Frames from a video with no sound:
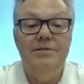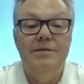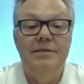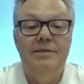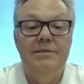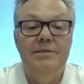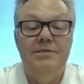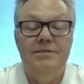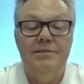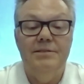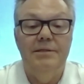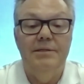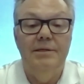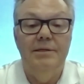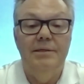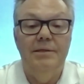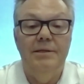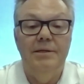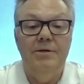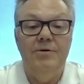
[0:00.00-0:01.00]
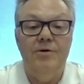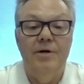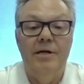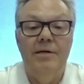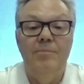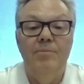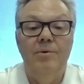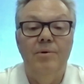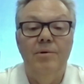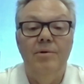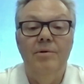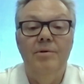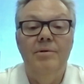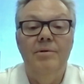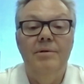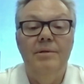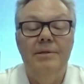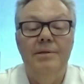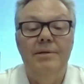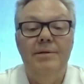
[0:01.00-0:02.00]
It's uh,
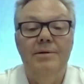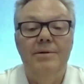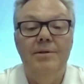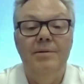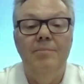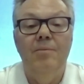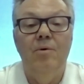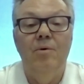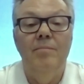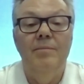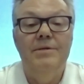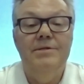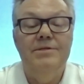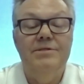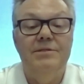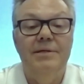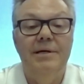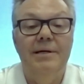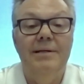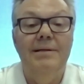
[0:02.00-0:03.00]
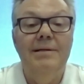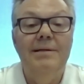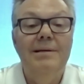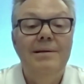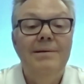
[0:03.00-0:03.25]
incredible uh, the moments that